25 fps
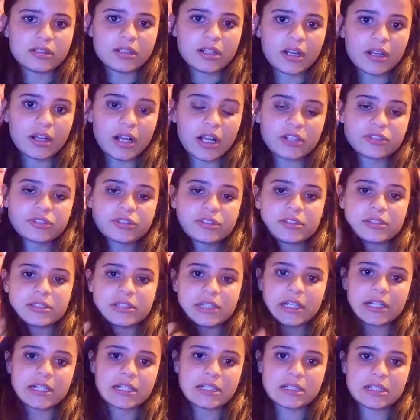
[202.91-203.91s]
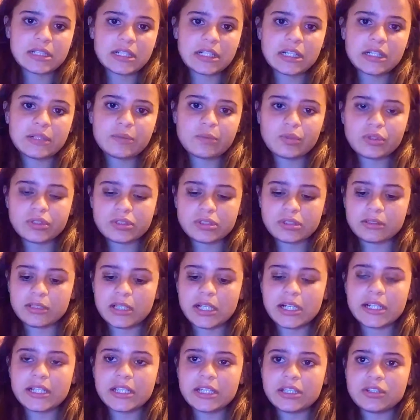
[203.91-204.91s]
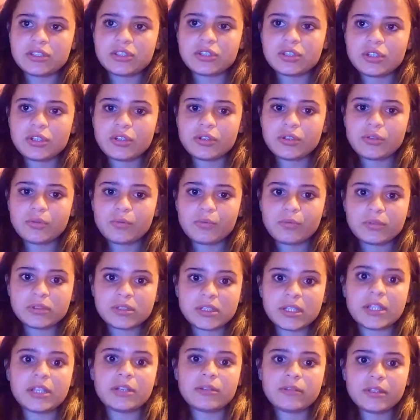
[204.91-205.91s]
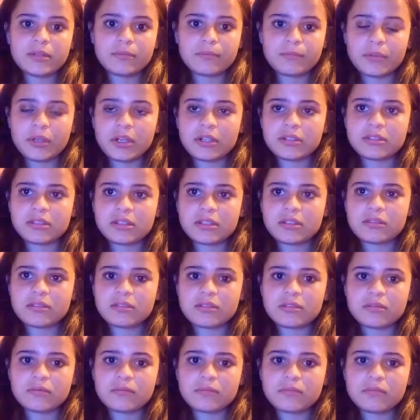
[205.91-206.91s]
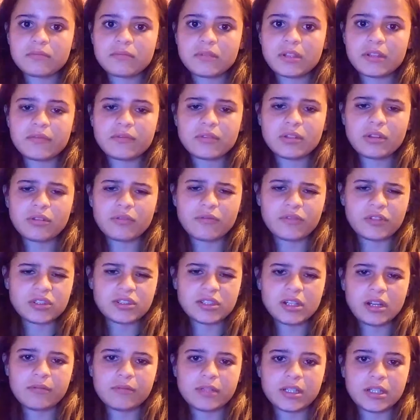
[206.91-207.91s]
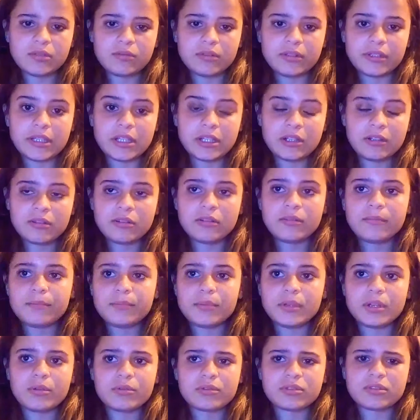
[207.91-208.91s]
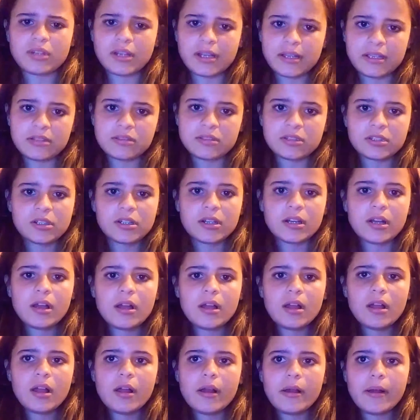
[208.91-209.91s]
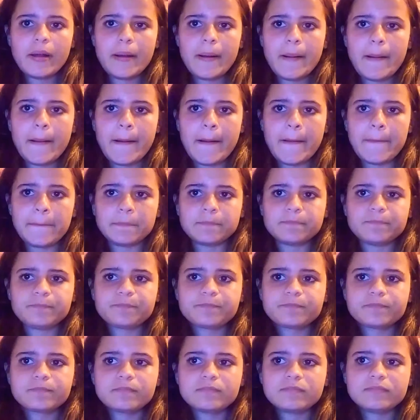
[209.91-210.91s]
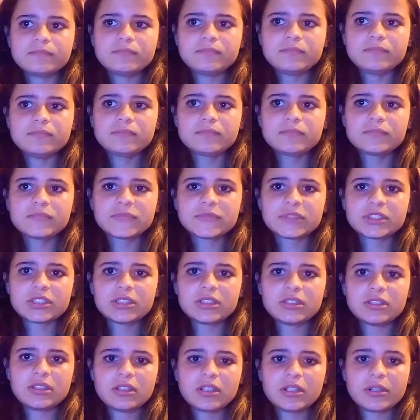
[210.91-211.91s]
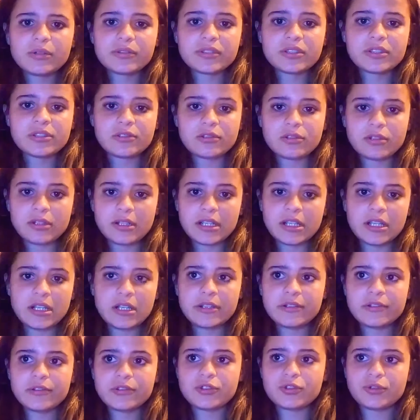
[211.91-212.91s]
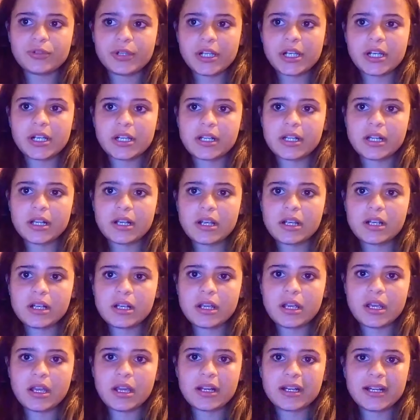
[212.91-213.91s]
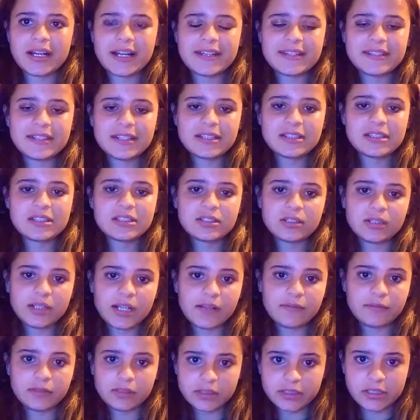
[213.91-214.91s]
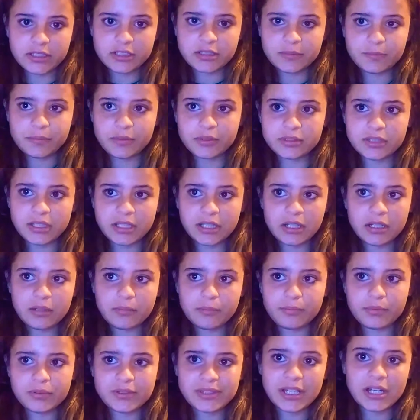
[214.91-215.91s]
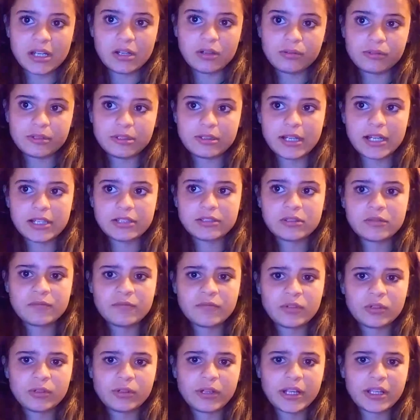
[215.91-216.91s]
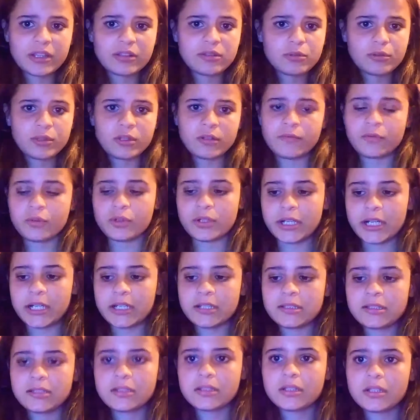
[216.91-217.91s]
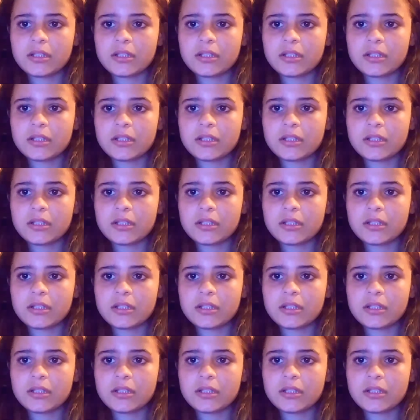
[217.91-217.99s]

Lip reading: And actually, the second time was a lot easier with the healing process, even though the first time didn't really heal, but it was a lot easier. It was easier to eat, drink, and I did still have a lisp, but that only lasted for like 3 or 4 days.